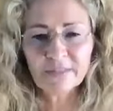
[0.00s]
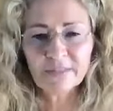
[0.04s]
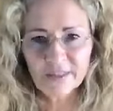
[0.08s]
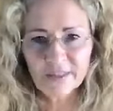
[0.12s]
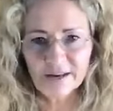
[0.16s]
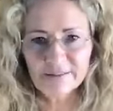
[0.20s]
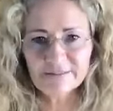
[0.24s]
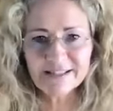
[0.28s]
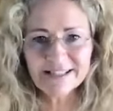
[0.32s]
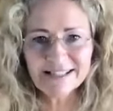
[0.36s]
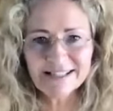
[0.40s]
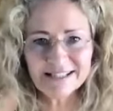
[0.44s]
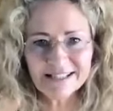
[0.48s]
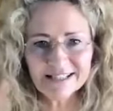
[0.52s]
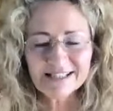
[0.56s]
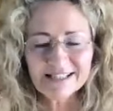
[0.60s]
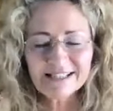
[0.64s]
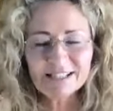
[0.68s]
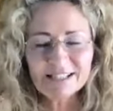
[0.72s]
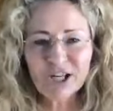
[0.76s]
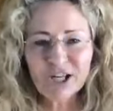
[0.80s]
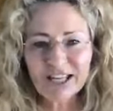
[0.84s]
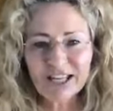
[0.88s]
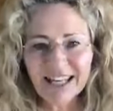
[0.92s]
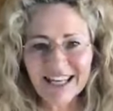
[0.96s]
There is this
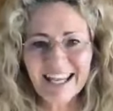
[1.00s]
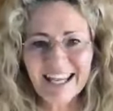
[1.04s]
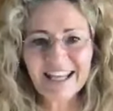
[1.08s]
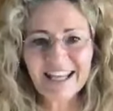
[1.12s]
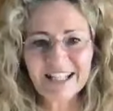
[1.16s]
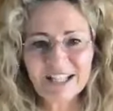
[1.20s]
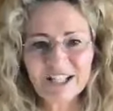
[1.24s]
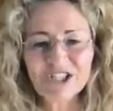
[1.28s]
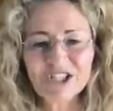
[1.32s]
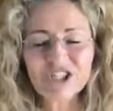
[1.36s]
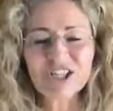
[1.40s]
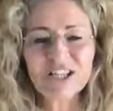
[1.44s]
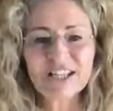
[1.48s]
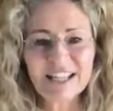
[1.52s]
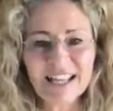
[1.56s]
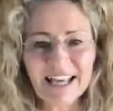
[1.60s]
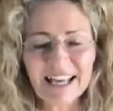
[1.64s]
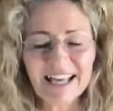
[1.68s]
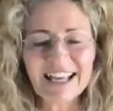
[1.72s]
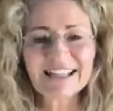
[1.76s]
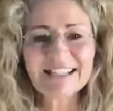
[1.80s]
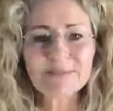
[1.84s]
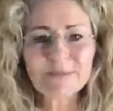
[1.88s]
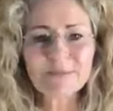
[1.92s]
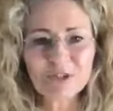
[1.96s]
psychic energy,
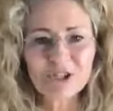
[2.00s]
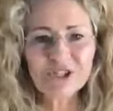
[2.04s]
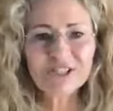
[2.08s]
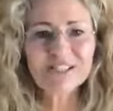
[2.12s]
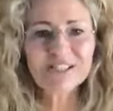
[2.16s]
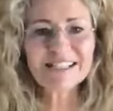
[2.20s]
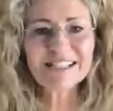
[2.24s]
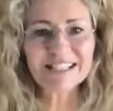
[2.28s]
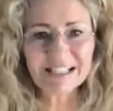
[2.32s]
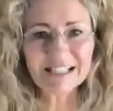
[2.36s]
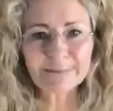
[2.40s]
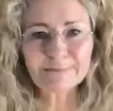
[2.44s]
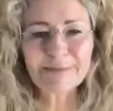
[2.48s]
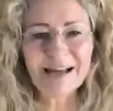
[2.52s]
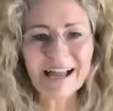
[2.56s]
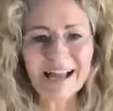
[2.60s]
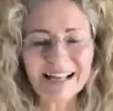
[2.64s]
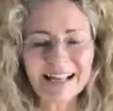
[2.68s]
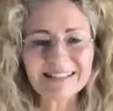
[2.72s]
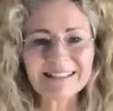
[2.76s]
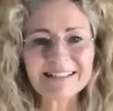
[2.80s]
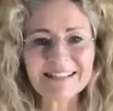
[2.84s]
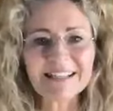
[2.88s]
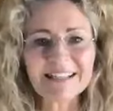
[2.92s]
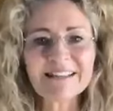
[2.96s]
yes, which is
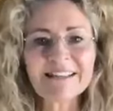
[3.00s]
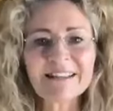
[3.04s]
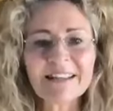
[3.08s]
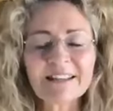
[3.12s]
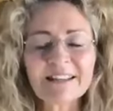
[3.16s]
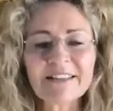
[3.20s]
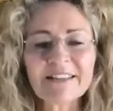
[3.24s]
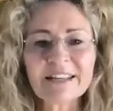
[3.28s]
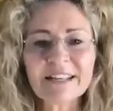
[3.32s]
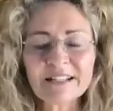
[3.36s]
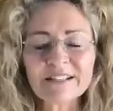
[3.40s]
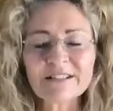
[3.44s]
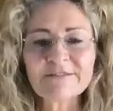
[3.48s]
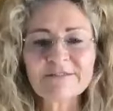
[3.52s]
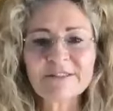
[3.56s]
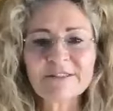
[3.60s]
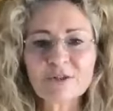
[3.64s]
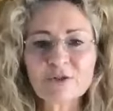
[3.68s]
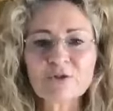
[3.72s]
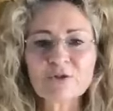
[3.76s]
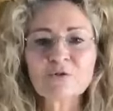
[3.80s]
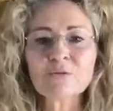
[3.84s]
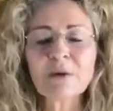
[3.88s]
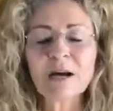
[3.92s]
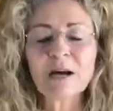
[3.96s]
expanding, that the
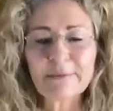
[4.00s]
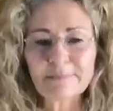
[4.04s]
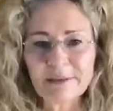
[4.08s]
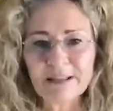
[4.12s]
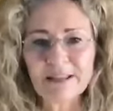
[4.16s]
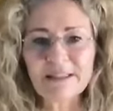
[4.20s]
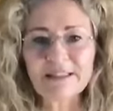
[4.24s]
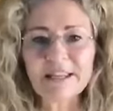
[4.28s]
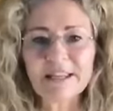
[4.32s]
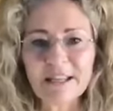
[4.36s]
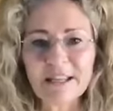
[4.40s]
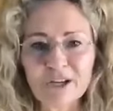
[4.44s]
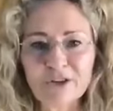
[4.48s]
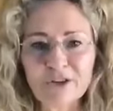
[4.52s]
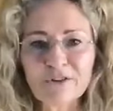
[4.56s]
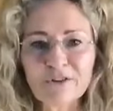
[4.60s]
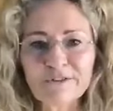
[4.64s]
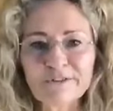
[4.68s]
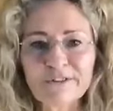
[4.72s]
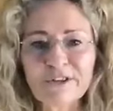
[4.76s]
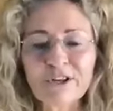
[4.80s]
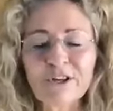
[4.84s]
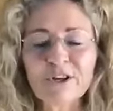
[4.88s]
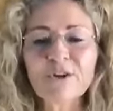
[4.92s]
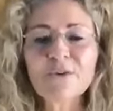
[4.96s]
individual might be thinking
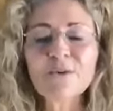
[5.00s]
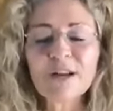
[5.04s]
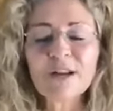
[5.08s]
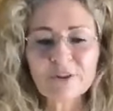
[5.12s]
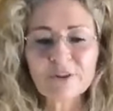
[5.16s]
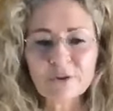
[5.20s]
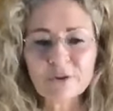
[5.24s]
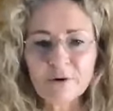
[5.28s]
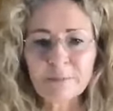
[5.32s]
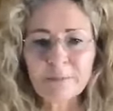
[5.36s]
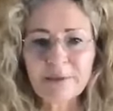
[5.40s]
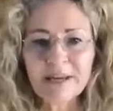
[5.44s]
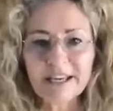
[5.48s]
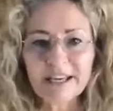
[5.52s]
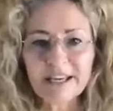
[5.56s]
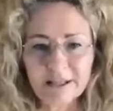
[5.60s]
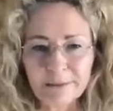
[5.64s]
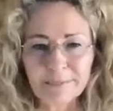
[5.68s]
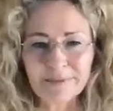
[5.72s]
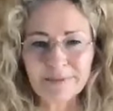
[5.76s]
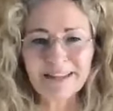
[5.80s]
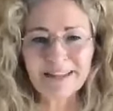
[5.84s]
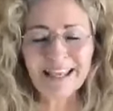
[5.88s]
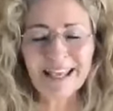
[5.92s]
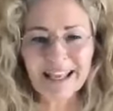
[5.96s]
of you and you're picking
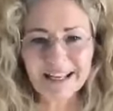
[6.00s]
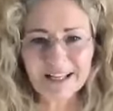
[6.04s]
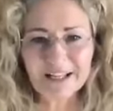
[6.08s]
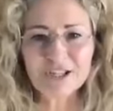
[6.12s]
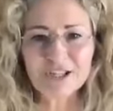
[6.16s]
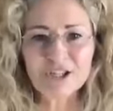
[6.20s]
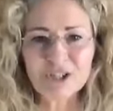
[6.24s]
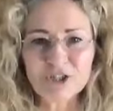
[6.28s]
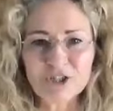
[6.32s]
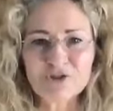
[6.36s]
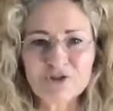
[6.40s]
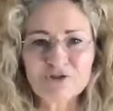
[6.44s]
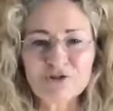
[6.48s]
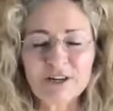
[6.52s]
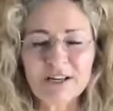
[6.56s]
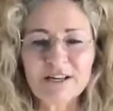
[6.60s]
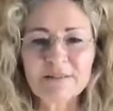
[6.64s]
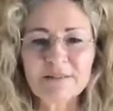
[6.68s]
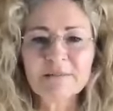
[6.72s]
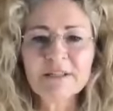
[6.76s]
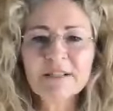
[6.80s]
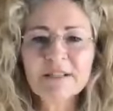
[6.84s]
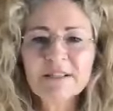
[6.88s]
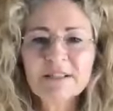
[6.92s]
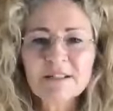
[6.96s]
up the energy
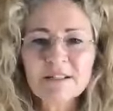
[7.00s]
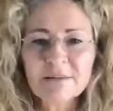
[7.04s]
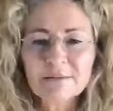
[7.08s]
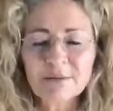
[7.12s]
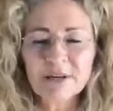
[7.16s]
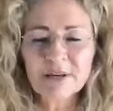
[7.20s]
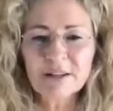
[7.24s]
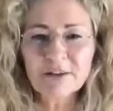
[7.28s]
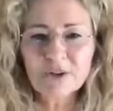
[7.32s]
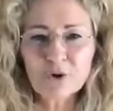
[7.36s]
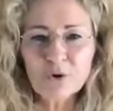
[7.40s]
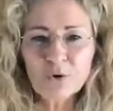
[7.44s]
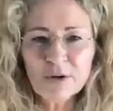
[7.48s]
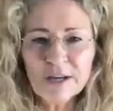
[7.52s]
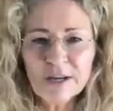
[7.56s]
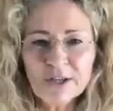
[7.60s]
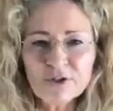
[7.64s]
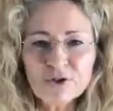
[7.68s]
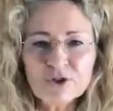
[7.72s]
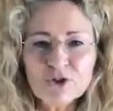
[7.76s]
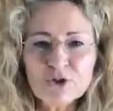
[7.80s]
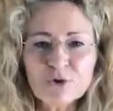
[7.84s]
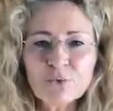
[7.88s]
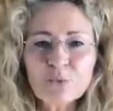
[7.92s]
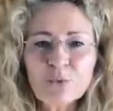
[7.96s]
stream, but your
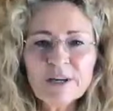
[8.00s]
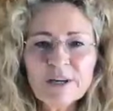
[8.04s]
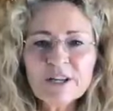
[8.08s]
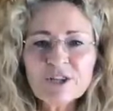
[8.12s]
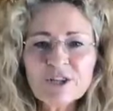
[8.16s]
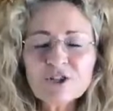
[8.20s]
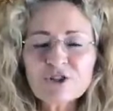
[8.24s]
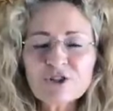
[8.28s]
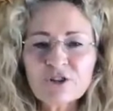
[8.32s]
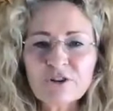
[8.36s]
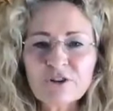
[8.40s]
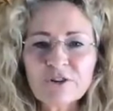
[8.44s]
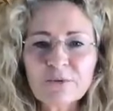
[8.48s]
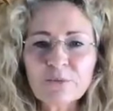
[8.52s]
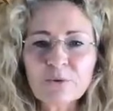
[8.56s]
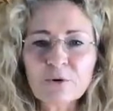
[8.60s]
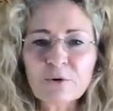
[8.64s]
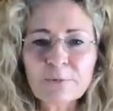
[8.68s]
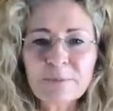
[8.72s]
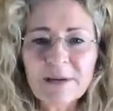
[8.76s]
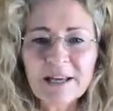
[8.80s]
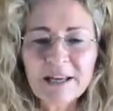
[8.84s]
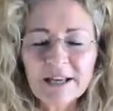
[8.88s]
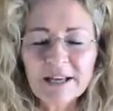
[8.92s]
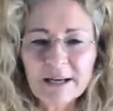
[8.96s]
intuition
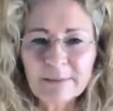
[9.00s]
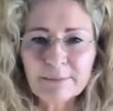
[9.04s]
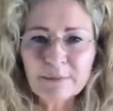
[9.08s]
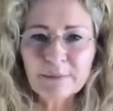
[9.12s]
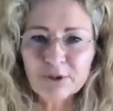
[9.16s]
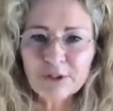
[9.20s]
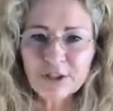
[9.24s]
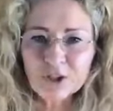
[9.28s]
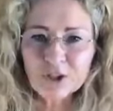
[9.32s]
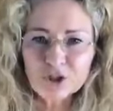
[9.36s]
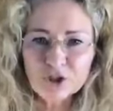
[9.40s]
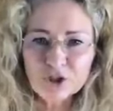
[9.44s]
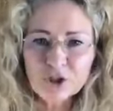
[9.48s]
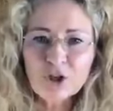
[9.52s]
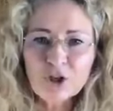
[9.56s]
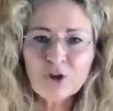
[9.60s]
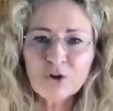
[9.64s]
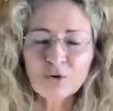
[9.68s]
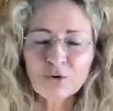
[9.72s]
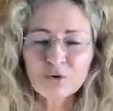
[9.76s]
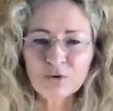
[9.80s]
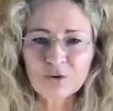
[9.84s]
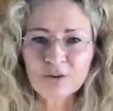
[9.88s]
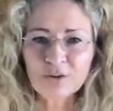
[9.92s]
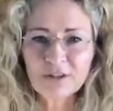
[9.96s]
will pick up on it
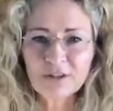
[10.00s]
too.